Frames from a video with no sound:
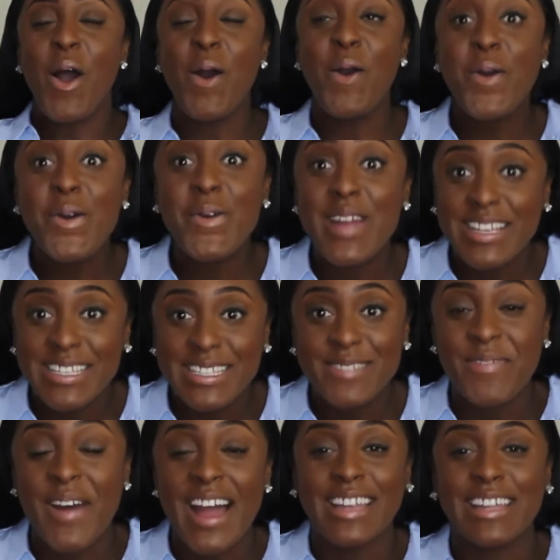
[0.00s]
always
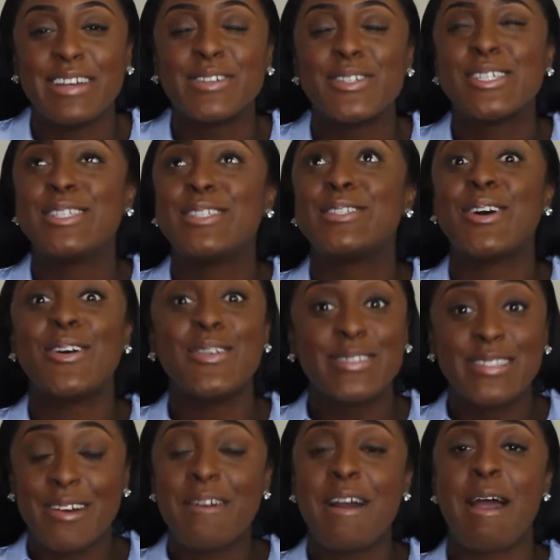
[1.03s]
smiling, so
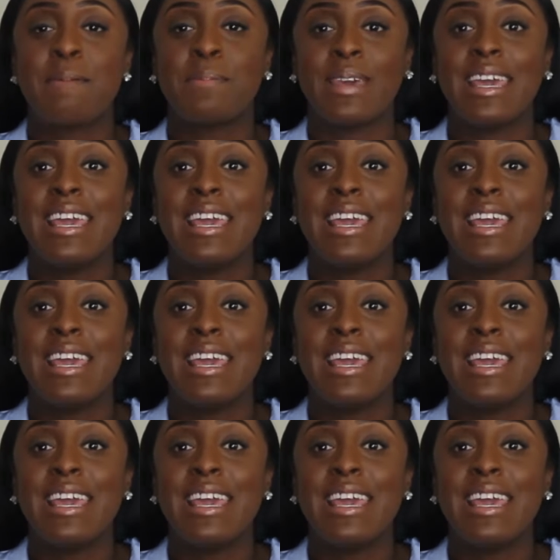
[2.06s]
happy.